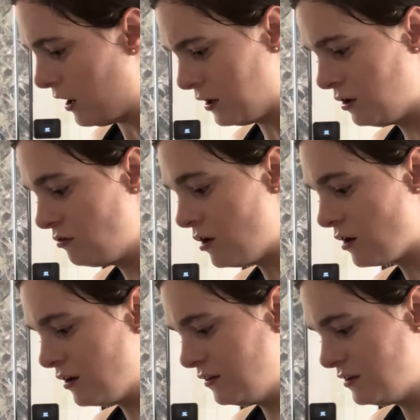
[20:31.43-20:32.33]
are you
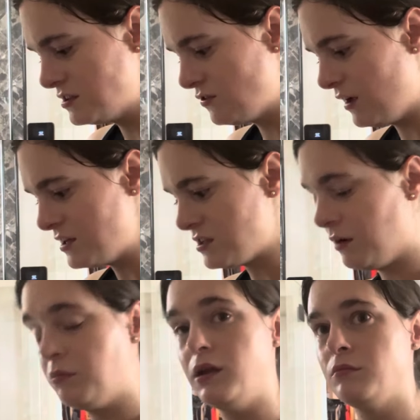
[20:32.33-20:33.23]
talking this fast?
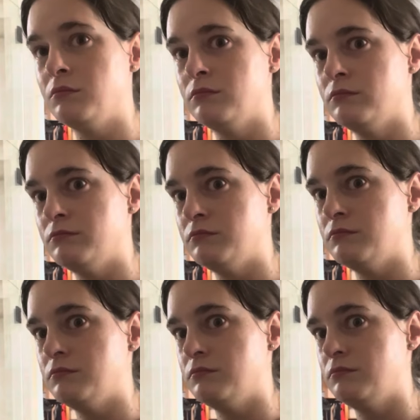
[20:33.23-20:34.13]
I'm like,
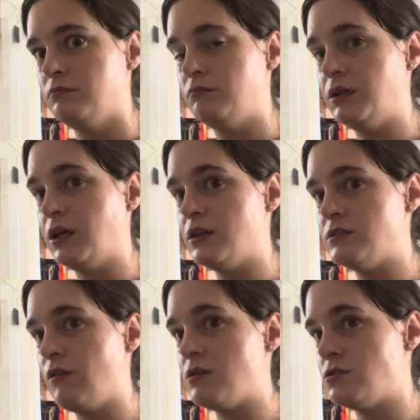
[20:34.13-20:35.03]
because
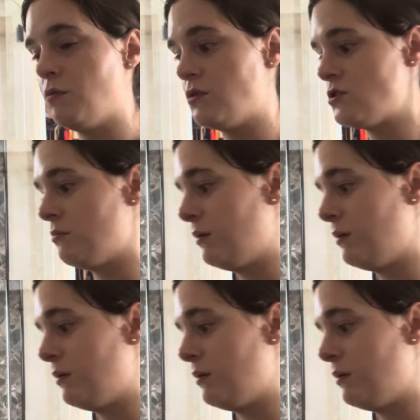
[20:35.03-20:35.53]
I've got so much on my